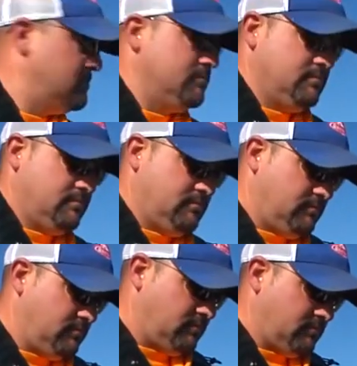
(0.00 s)
every
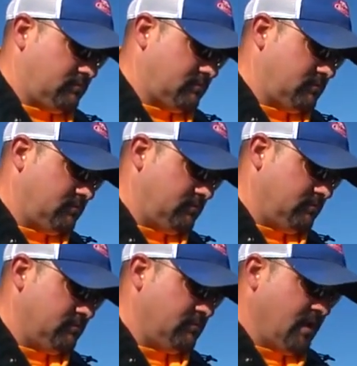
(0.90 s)
place we've gone,
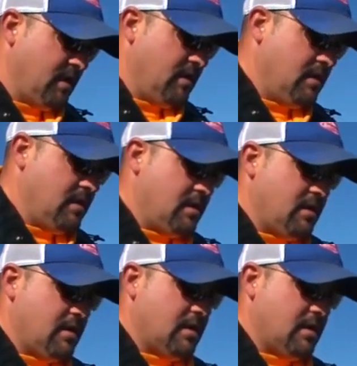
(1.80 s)
even an experienced guy